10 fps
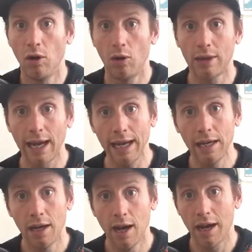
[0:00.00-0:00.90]

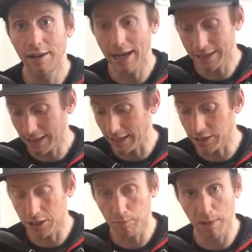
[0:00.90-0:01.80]
okay, and that
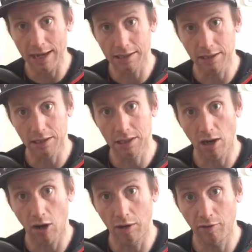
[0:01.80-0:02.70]
takes us back to the
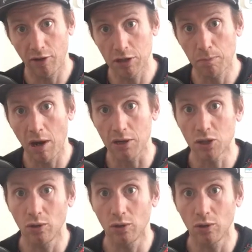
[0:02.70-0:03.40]
start of the first part.